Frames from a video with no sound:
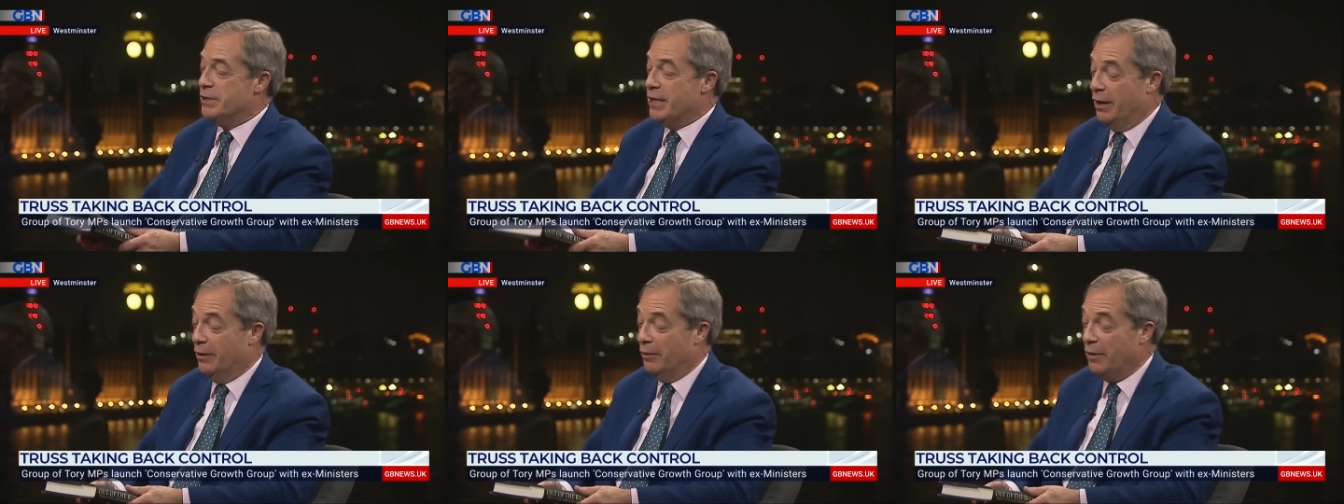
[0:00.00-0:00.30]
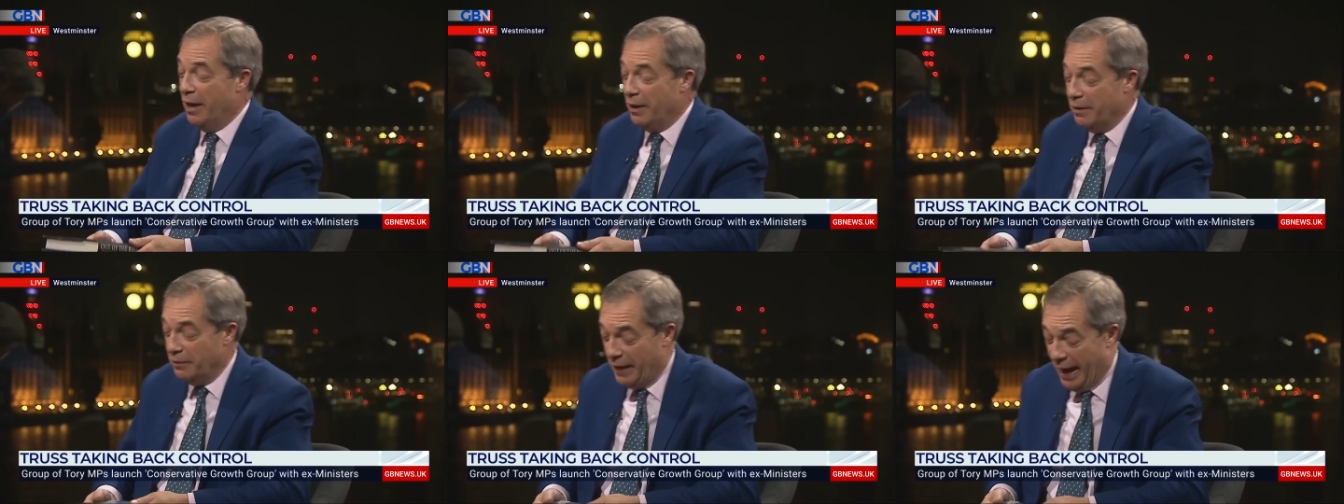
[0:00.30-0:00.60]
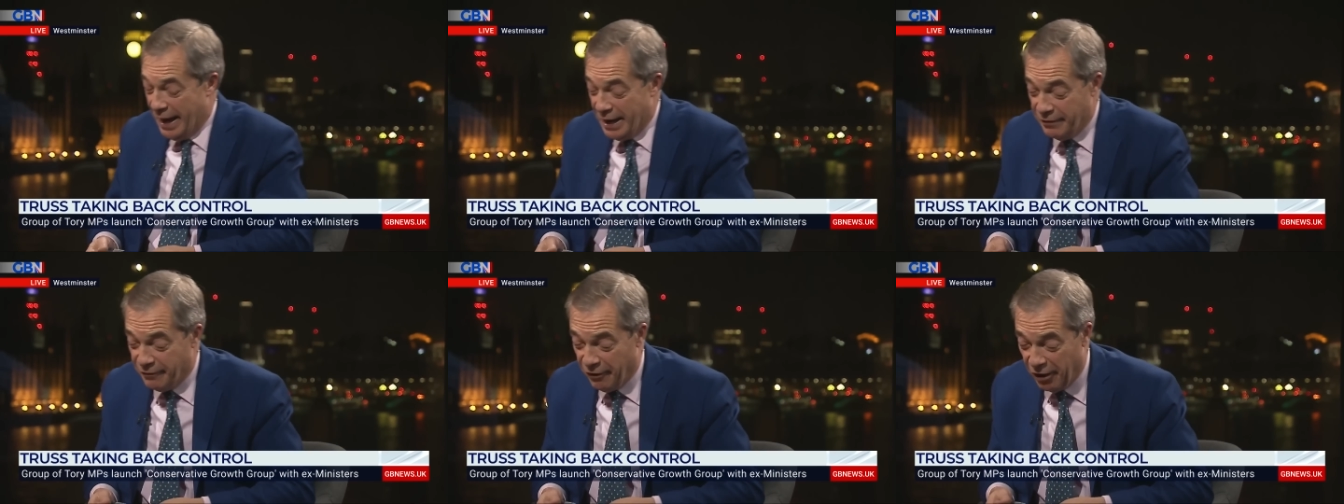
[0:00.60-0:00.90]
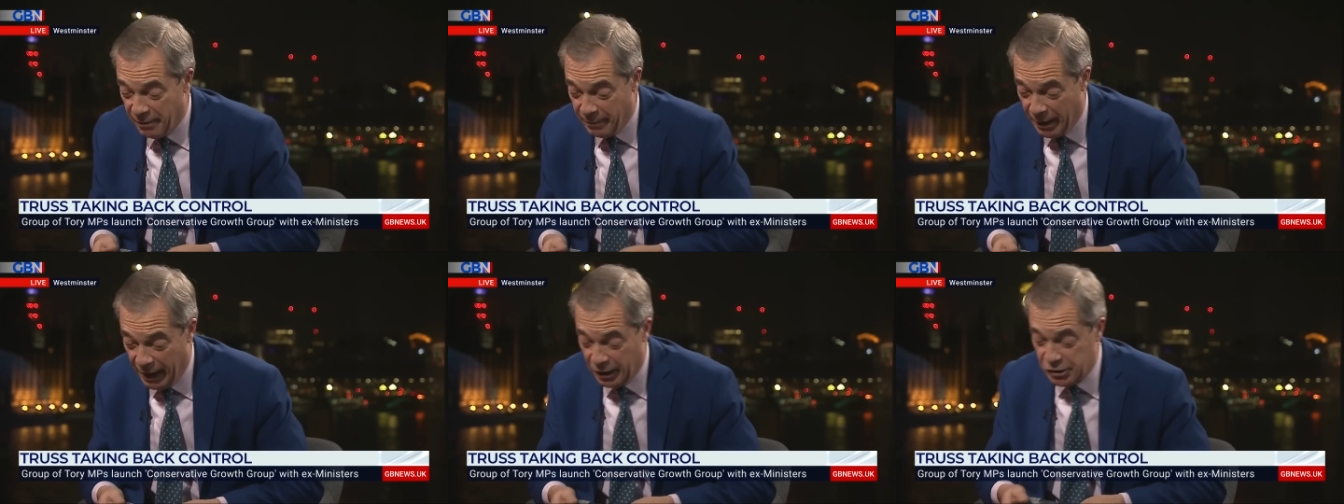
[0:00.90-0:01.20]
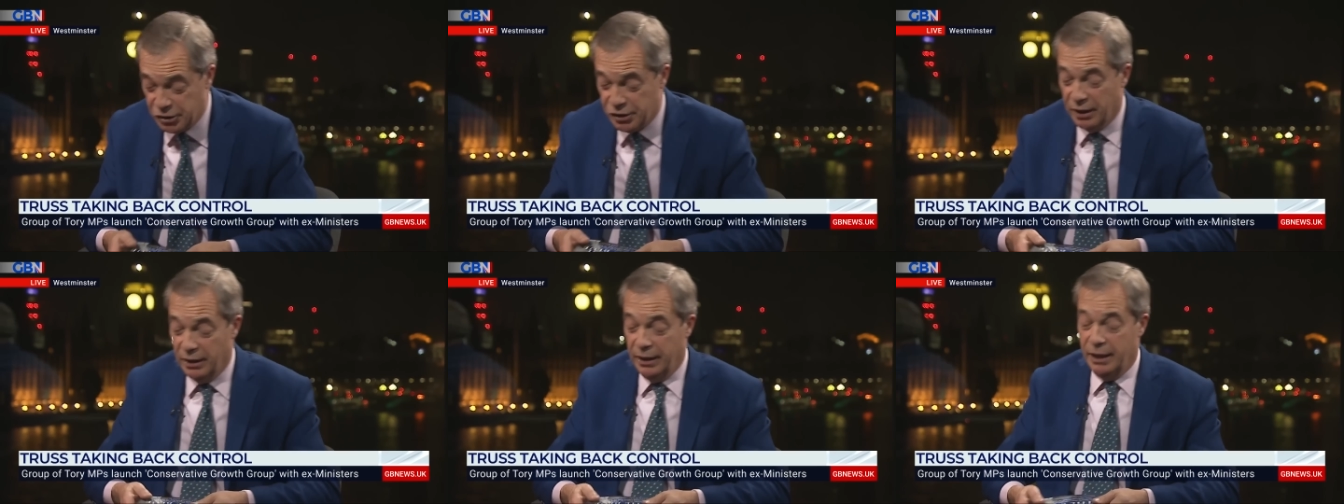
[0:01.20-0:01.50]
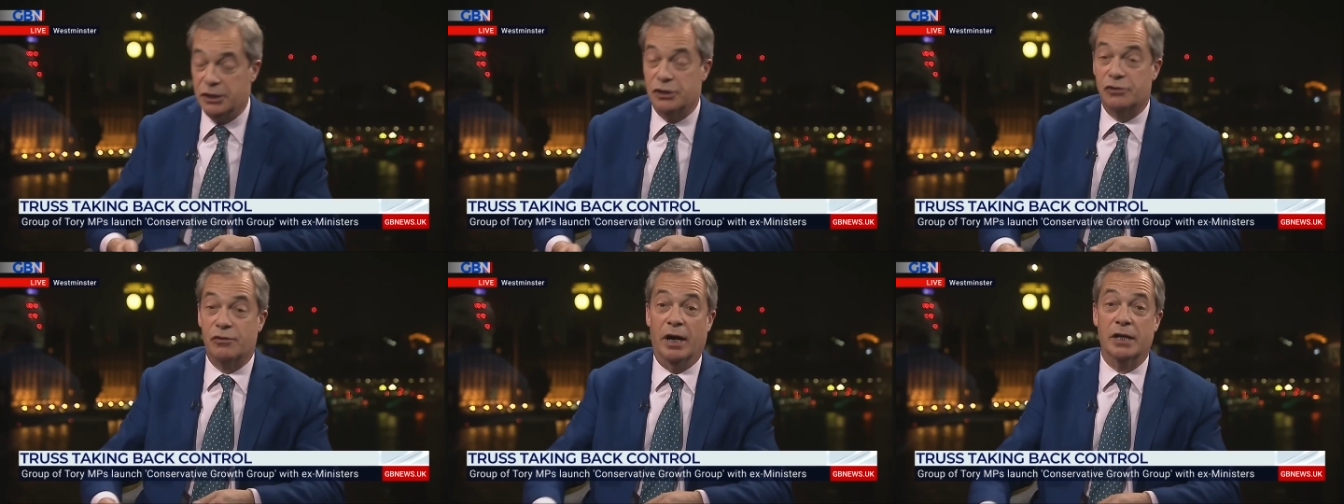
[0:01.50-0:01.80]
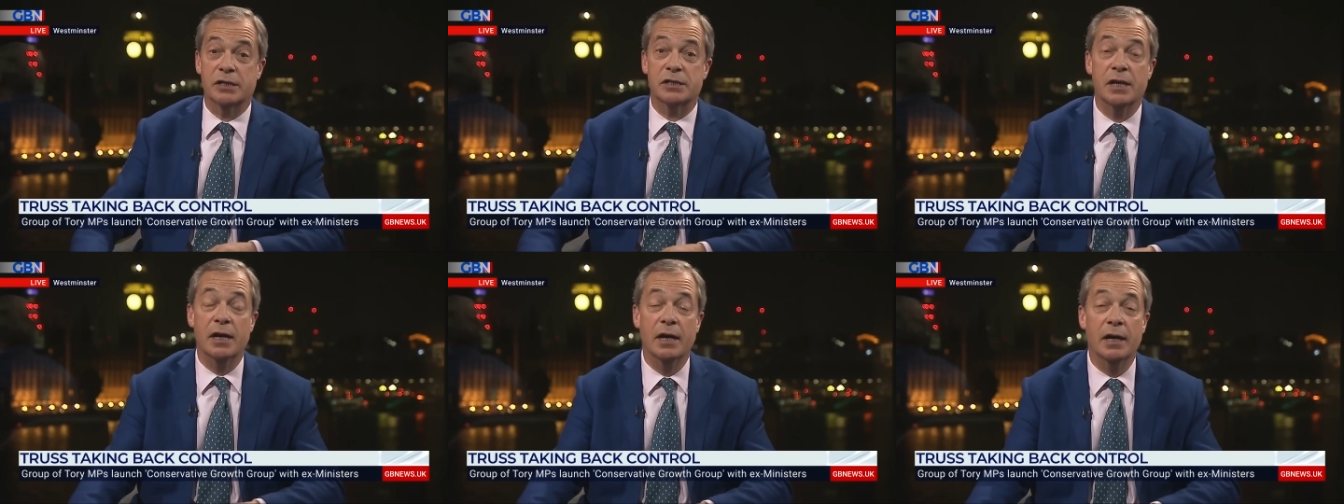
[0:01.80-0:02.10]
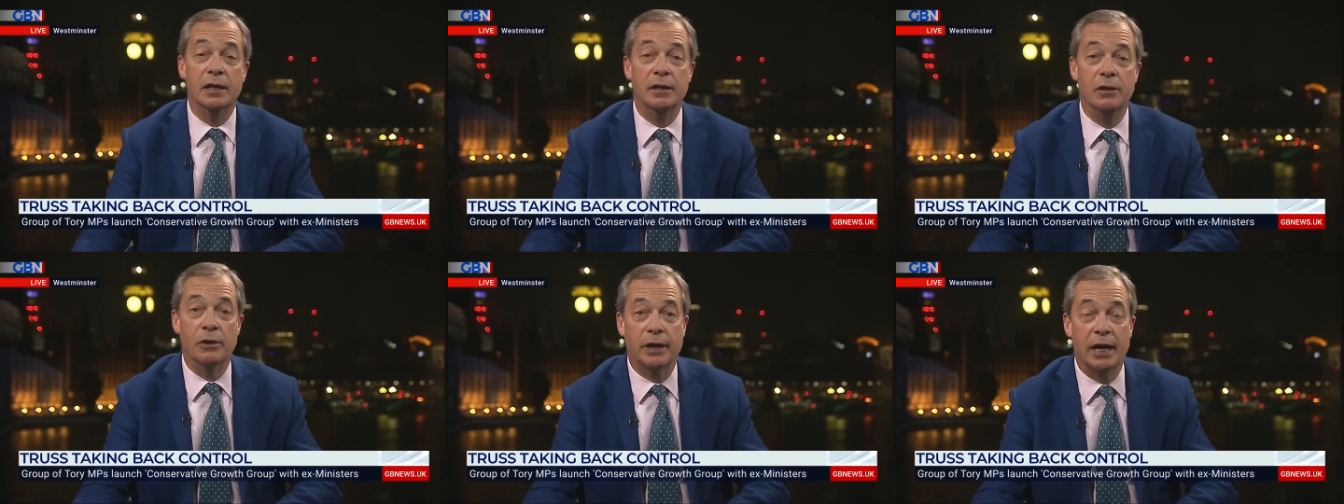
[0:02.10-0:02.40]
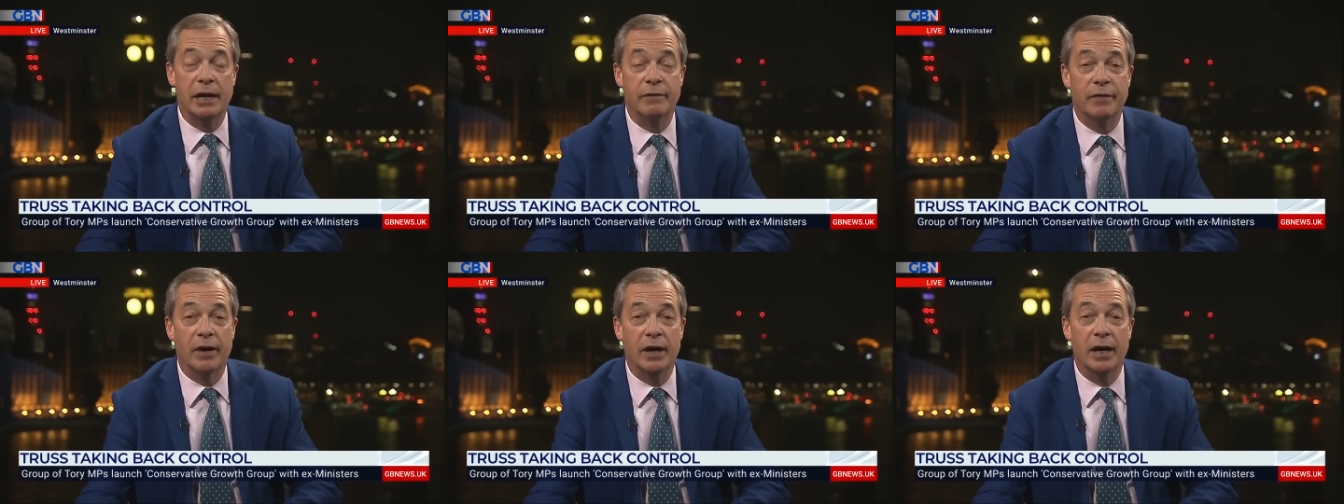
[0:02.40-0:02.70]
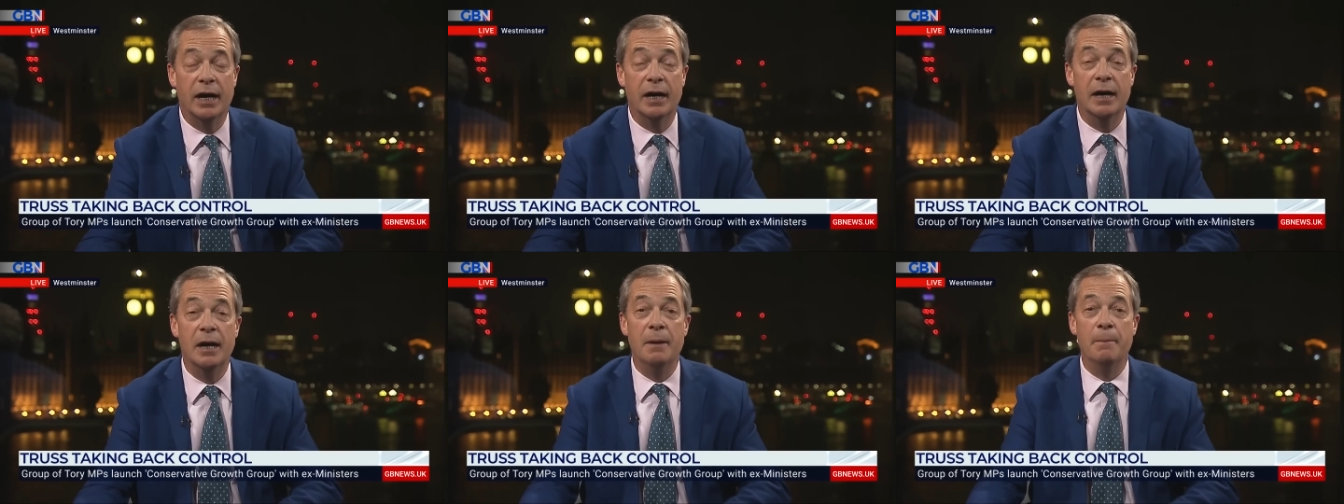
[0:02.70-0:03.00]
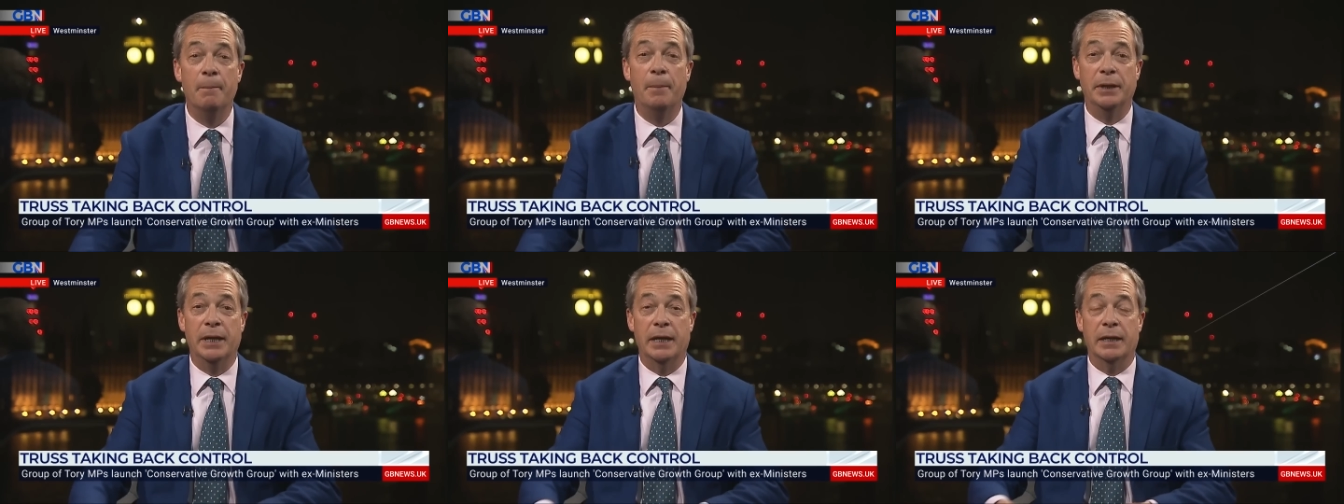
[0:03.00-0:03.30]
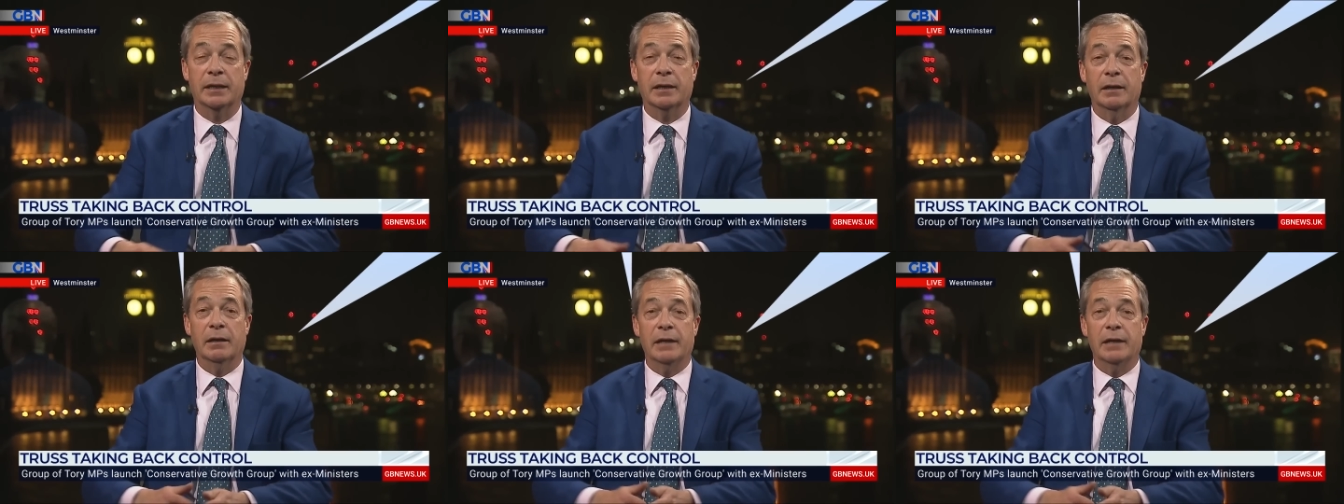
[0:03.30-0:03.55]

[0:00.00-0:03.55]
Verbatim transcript: Heale, Pleasure. thank you very much. And Liz Truss, looking for her political